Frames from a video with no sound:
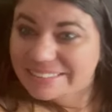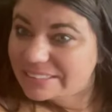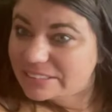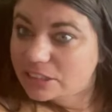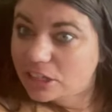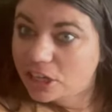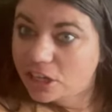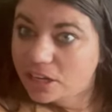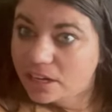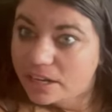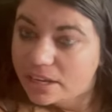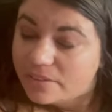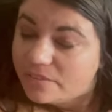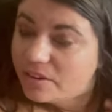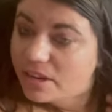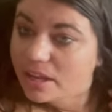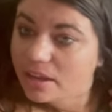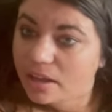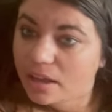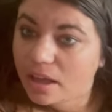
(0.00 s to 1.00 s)
Good
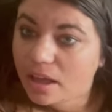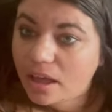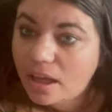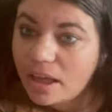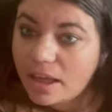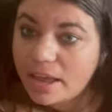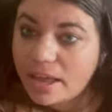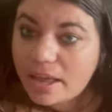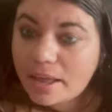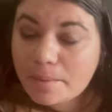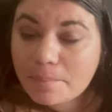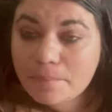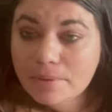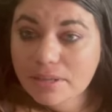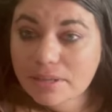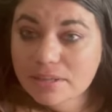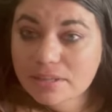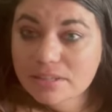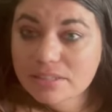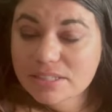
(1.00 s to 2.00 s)
evening. I am
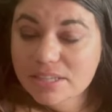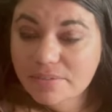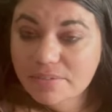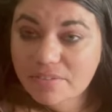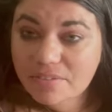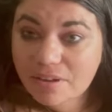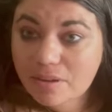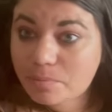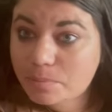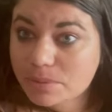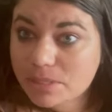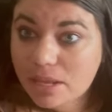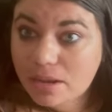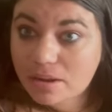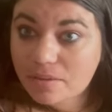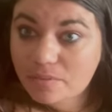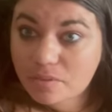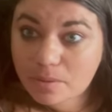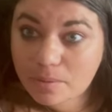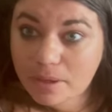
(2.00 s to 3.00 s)

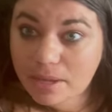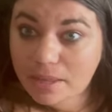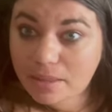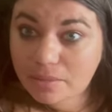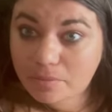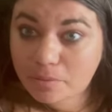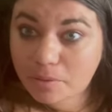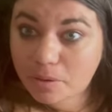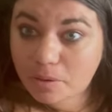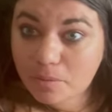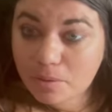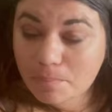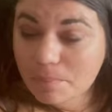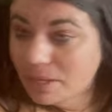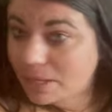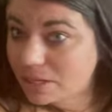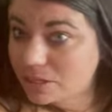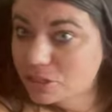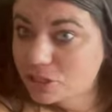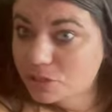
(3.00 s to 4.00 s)
75% of the way through
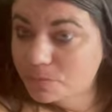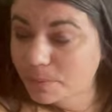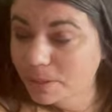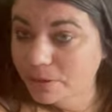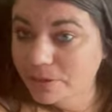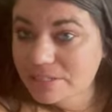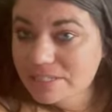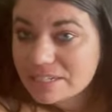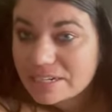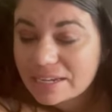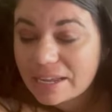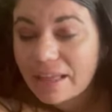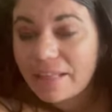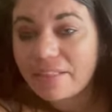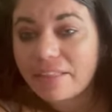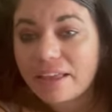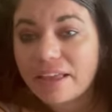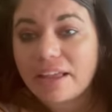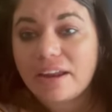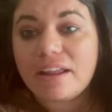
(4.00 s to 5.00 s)
Managed by Kristen
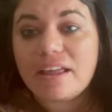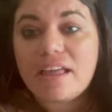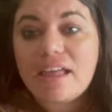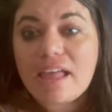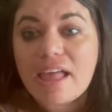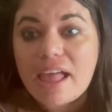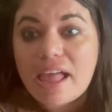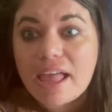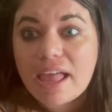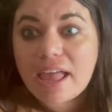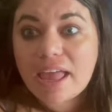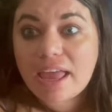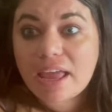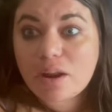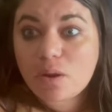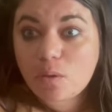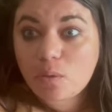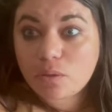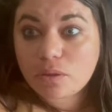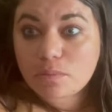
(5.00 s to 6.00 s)
Callahan,
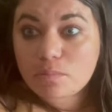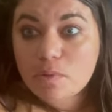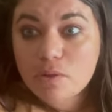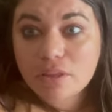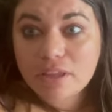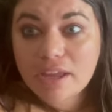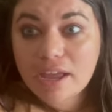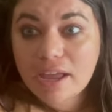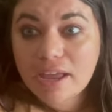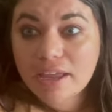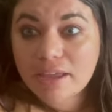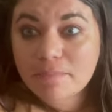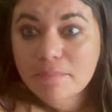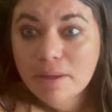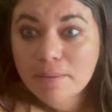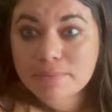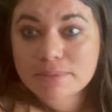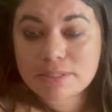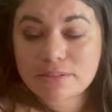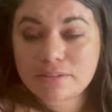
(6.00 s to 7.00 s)
and holy moly, I am
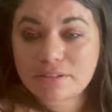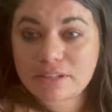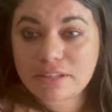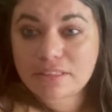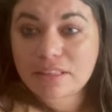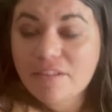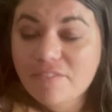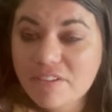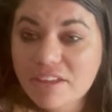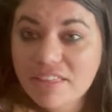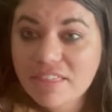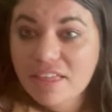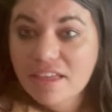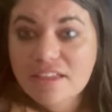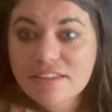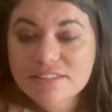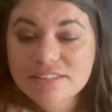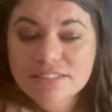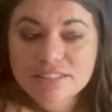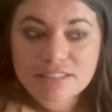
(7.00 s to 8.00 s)
absolutely loving
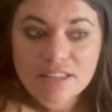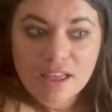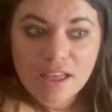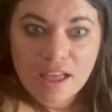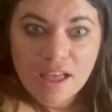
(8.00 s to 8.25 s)
this.